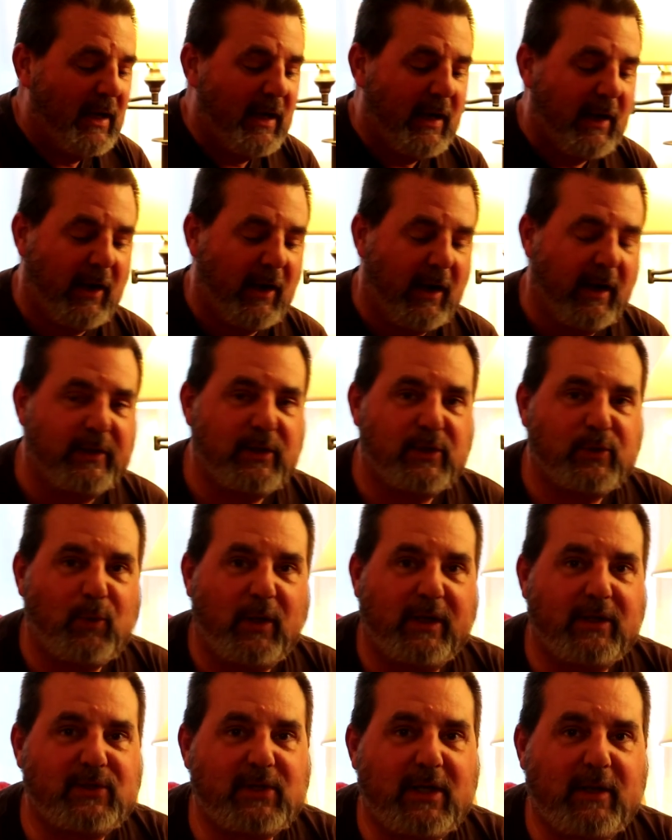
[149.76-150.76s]
All right, I just
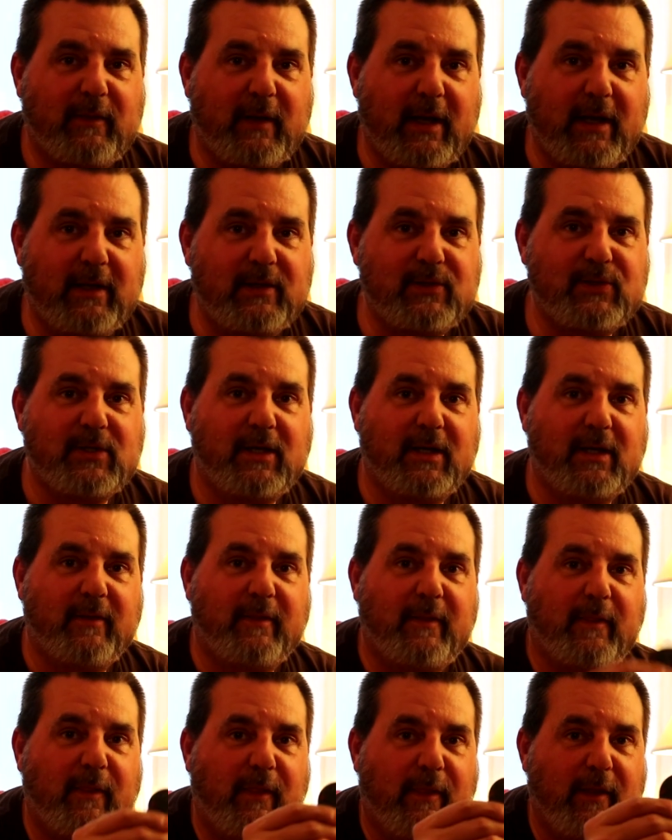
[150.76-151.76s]
wanted to say thanks. Uh,
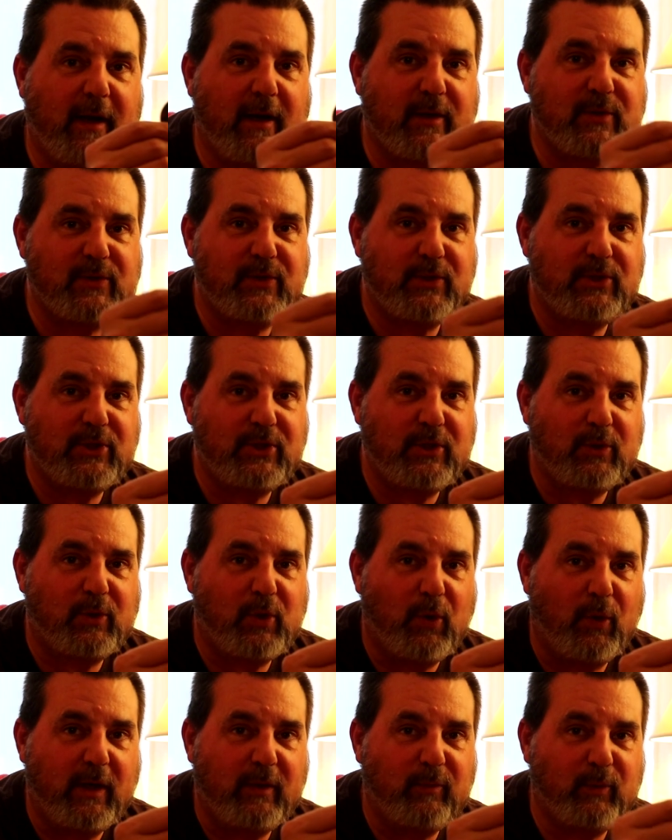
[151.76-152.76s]
there's the
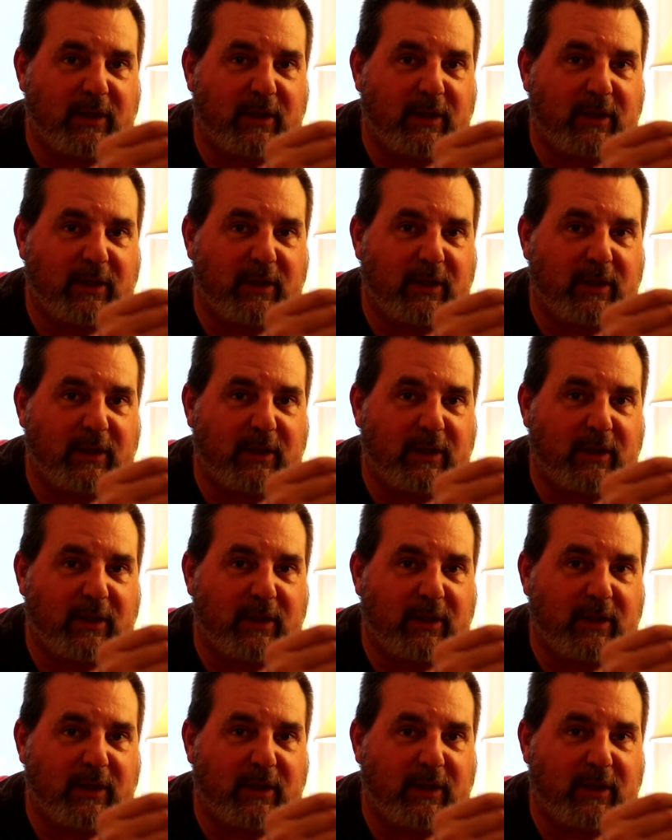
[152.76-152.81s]
GeoCoin.